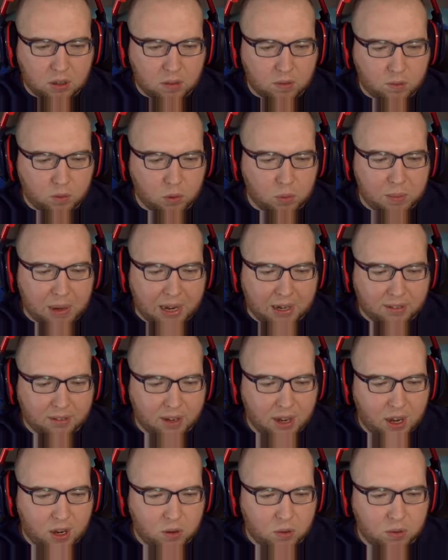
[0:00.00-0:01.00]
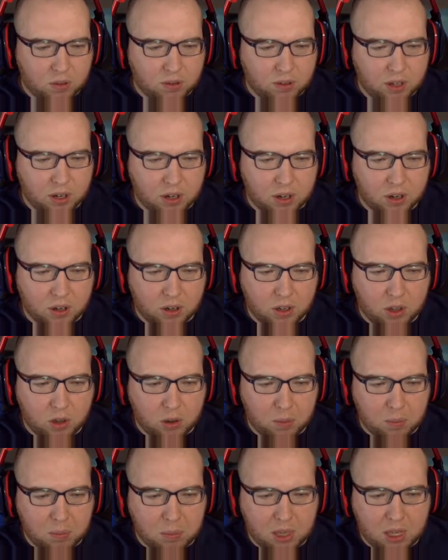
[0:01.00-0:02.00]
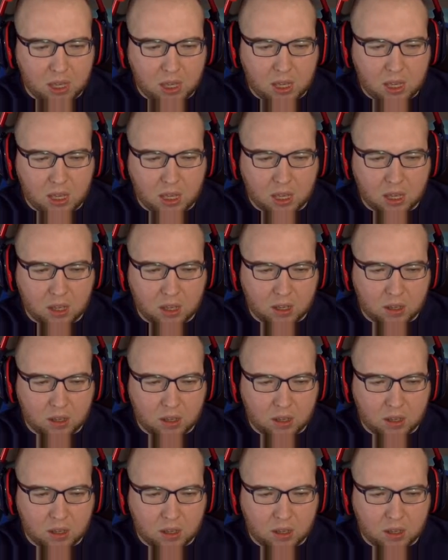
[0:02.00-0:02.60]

Fullback, tackle, center, QB.